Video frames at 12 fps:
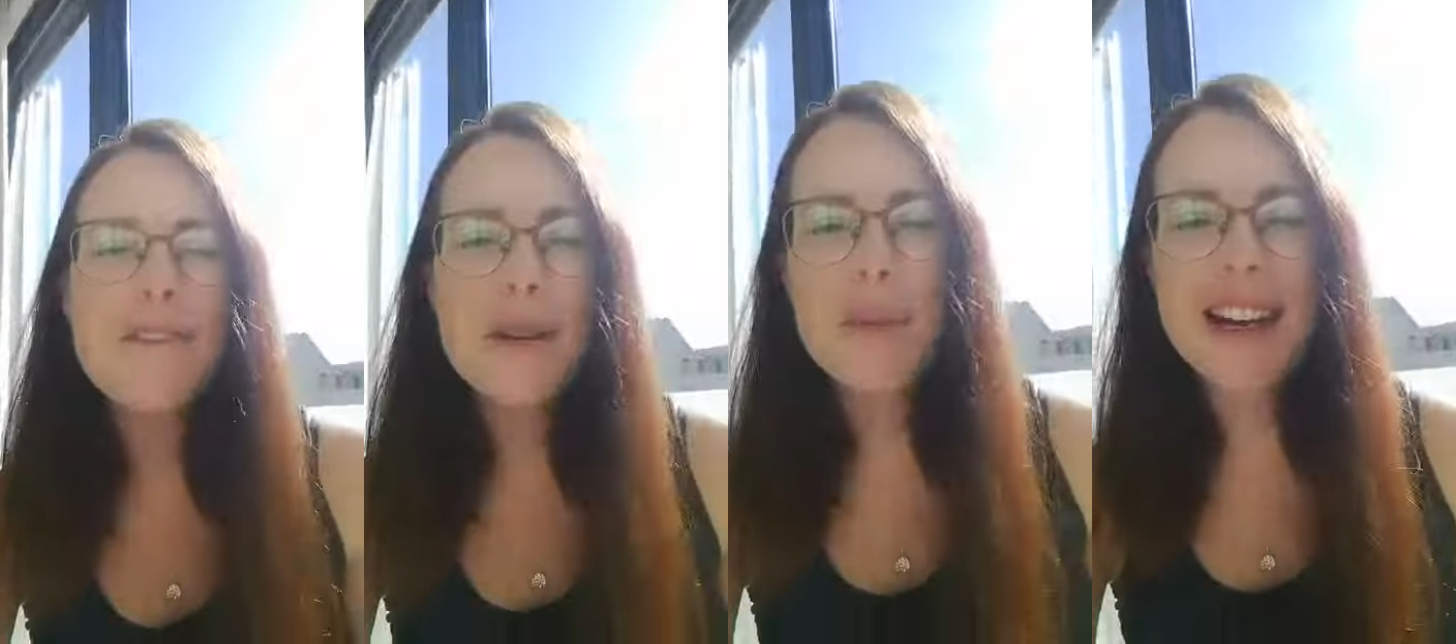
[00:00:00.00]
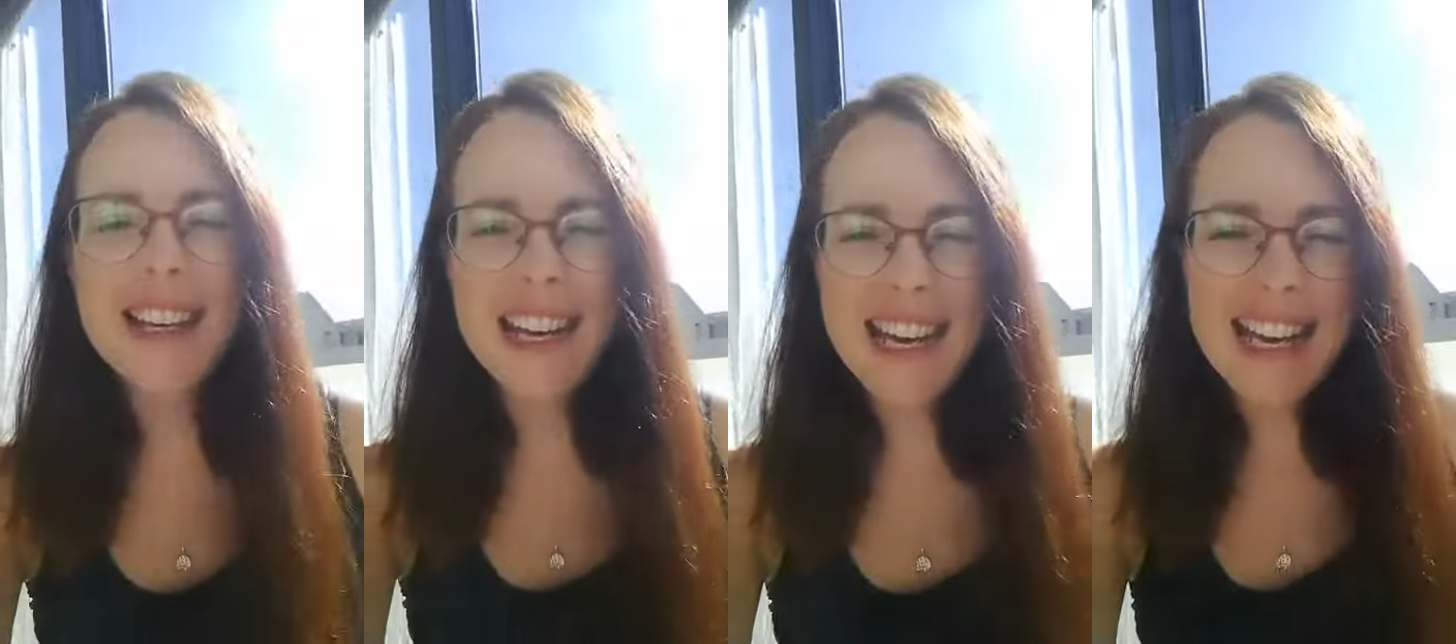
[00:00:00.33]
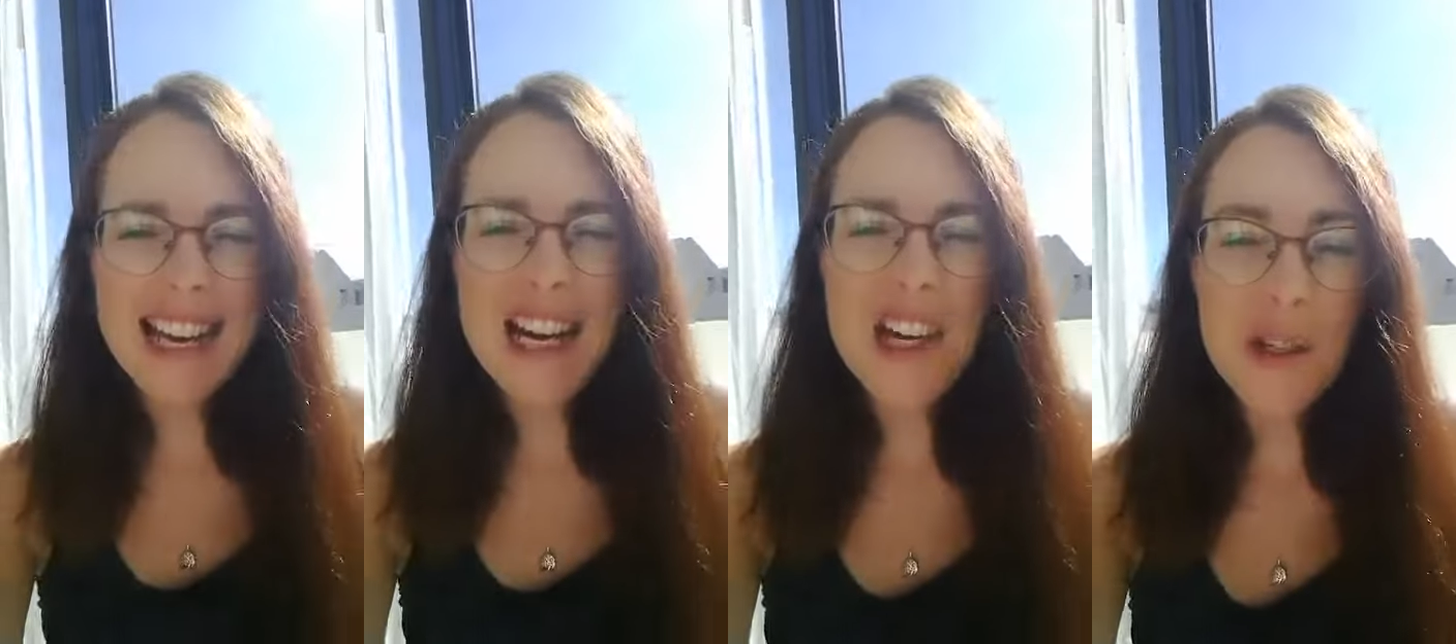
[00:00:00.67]
everybody!
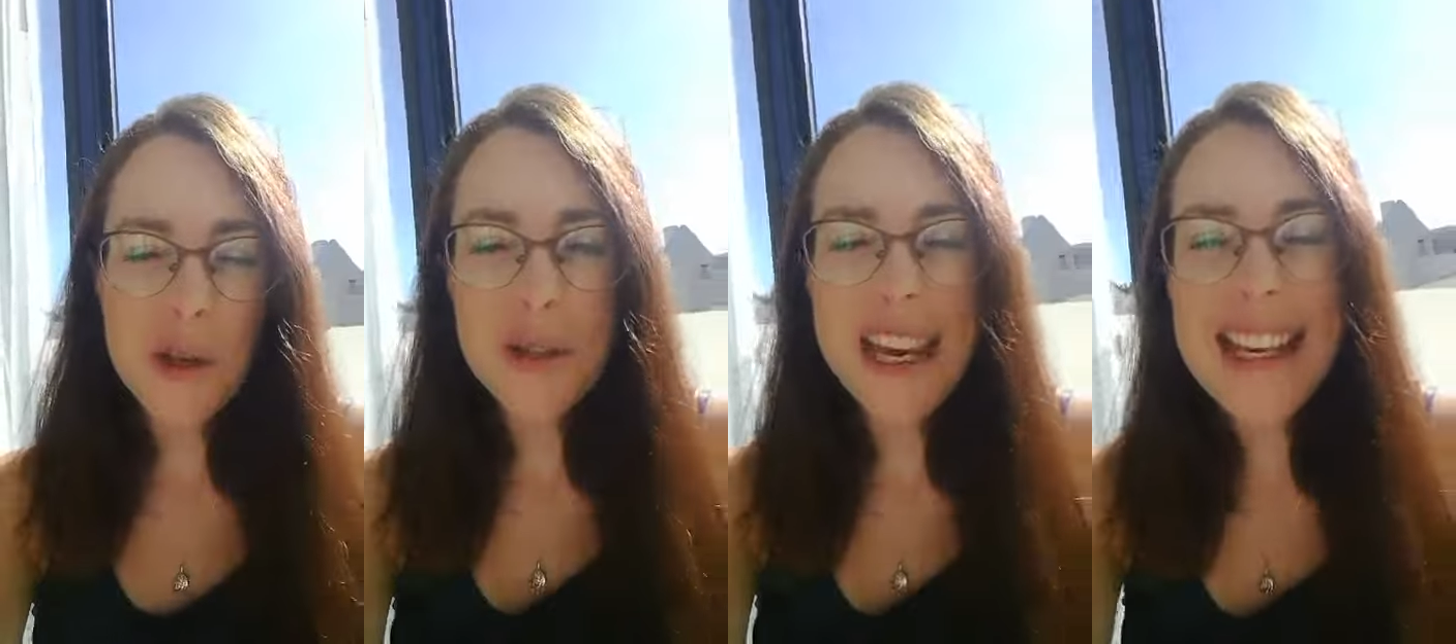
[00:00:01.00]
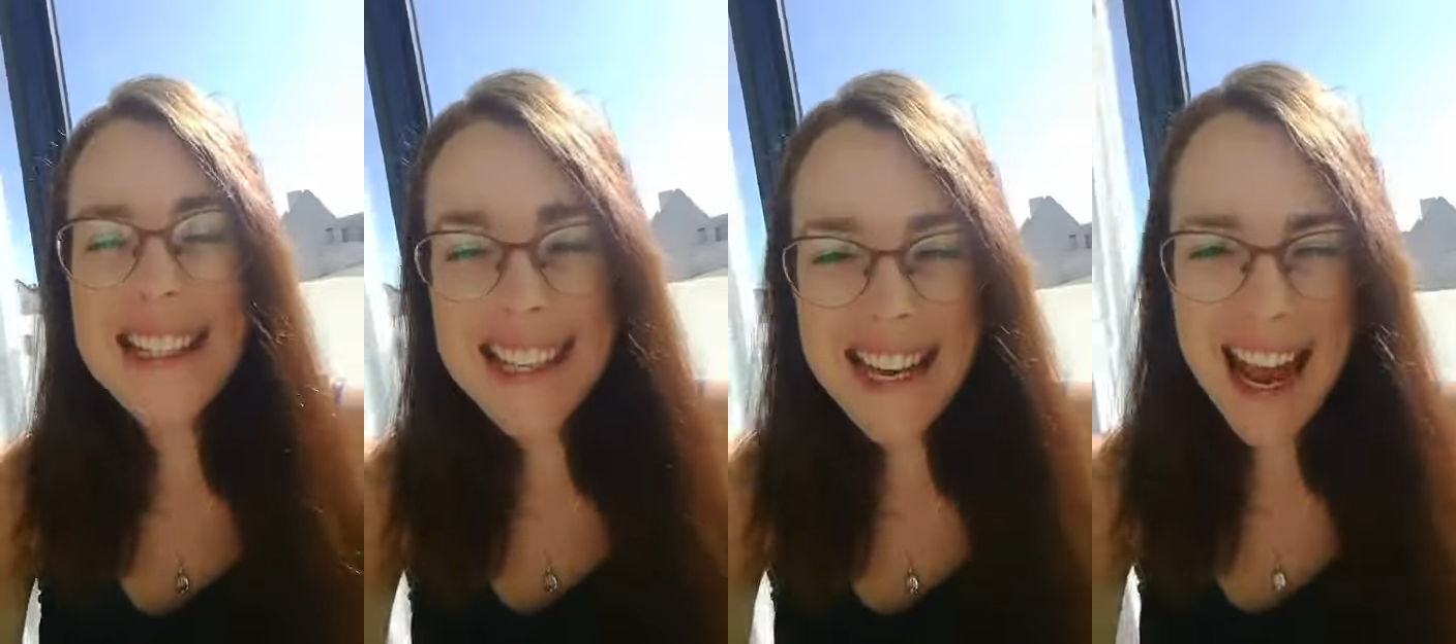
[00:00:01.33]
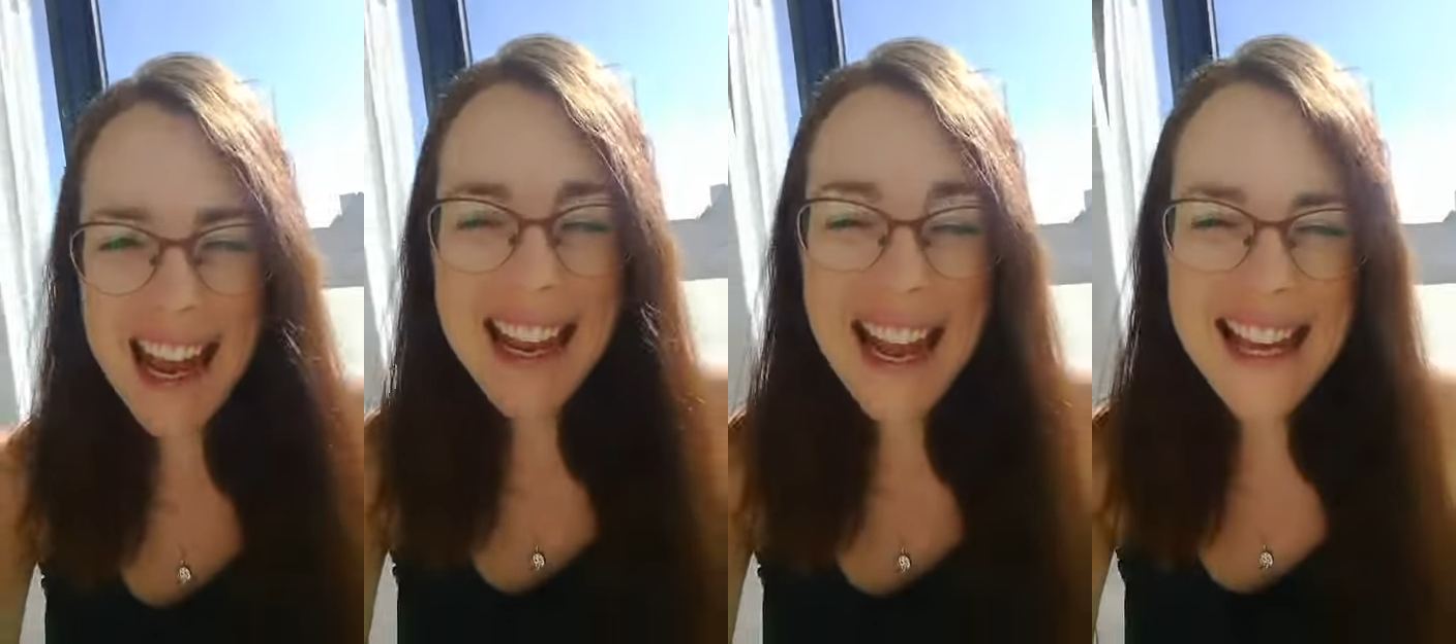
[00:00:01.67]
So yesterday,
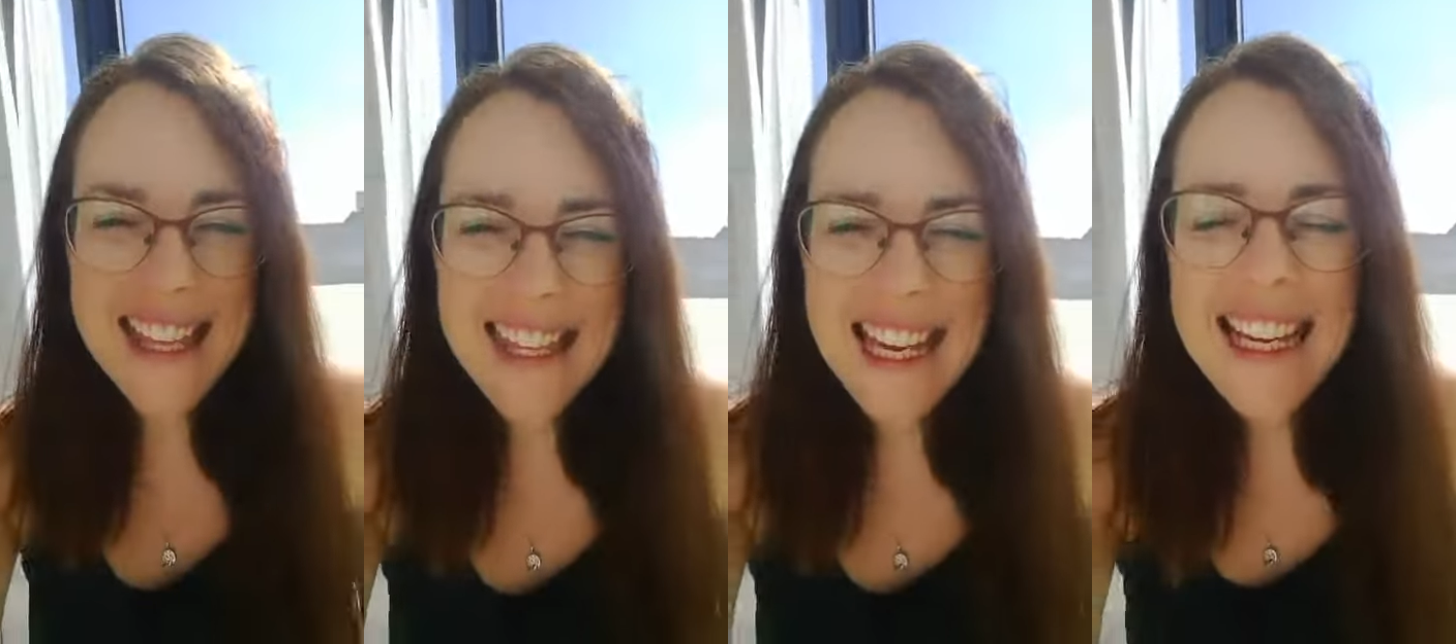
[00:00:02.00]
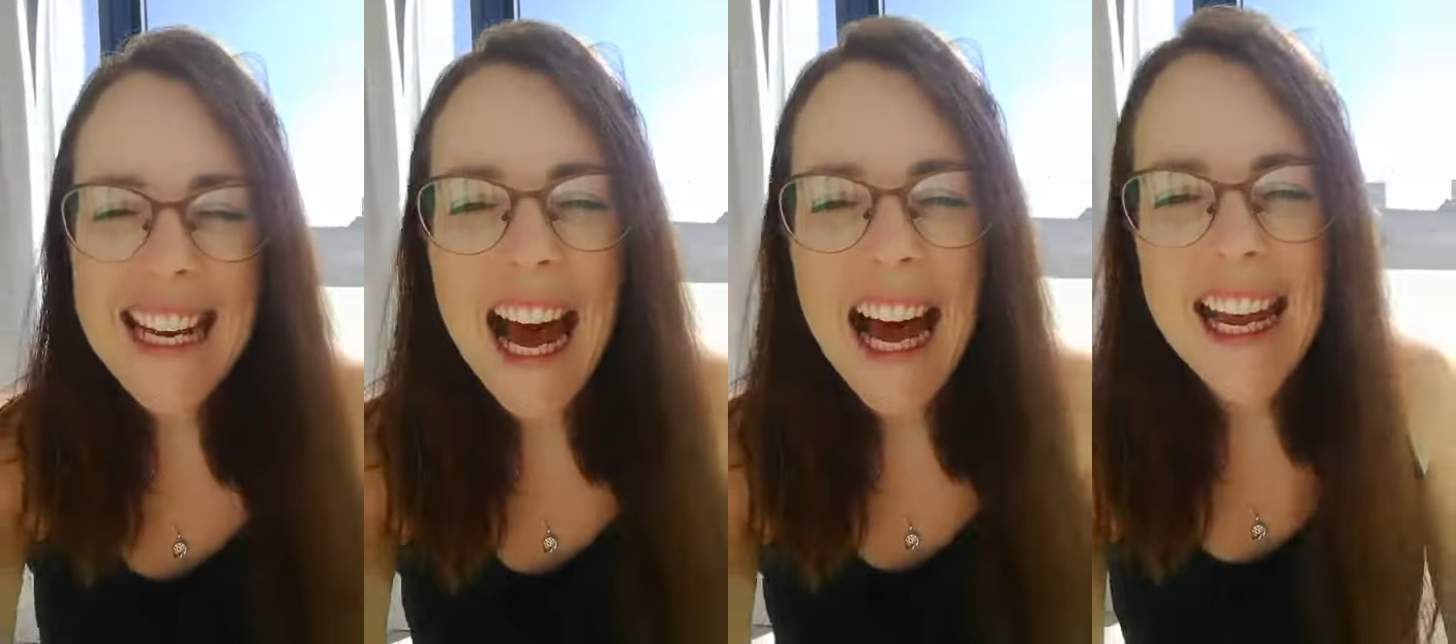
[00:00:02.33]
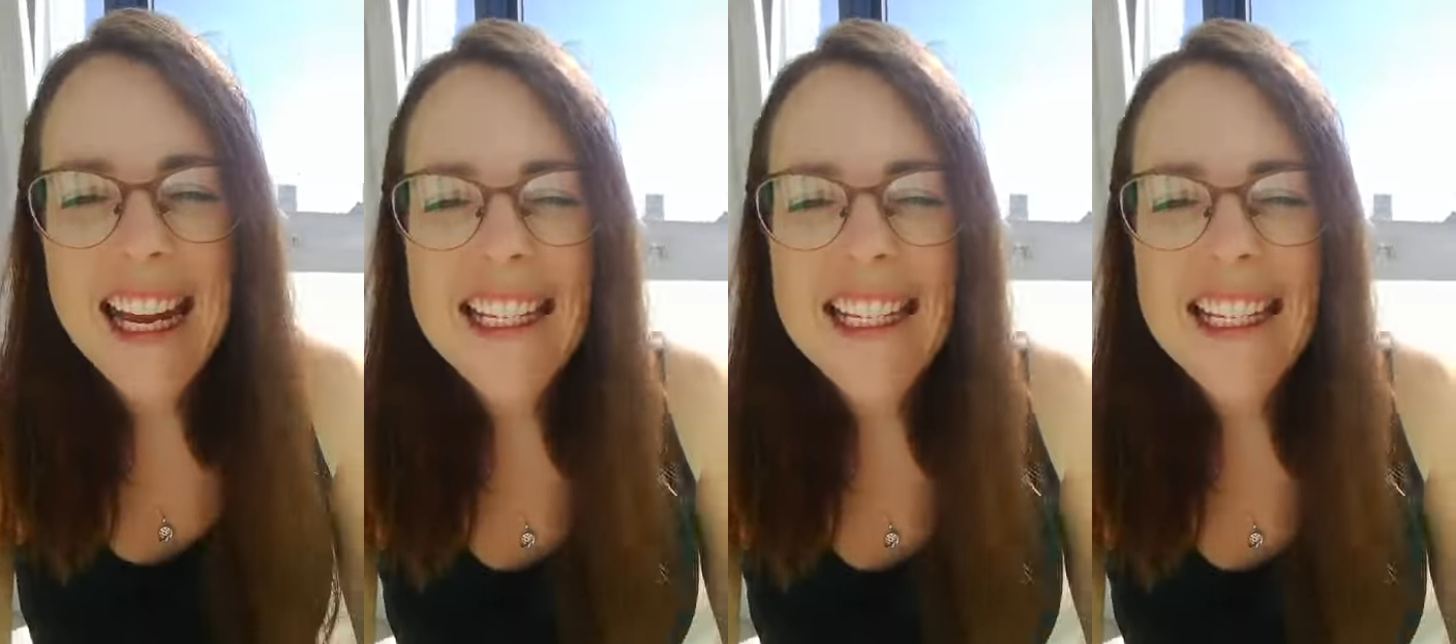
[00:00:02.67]
Thea and I